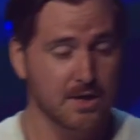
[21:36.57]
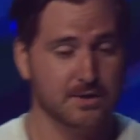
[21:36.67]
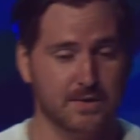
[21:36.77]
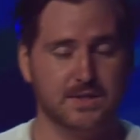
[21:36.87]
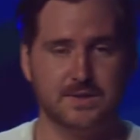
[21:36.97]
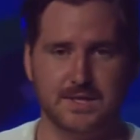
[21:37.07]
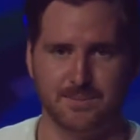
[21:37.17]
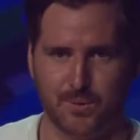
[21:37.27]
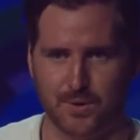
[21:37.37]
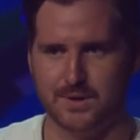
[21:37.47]
So this is the
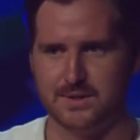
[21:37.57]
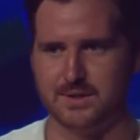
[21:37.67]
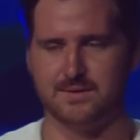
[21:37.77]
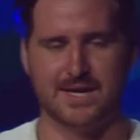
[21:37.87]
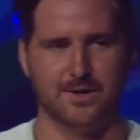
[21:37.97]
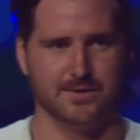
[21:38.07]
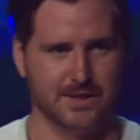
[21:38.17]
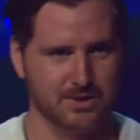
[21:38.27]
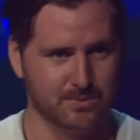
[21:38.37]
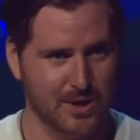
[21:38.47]
importance of
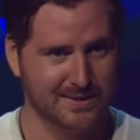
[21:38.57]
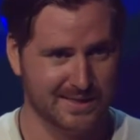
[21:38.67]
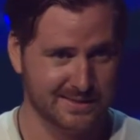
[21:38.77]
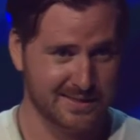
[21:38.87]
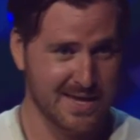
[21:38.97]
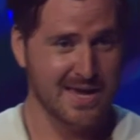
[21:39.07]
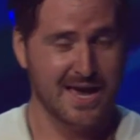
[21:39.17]
standardization process.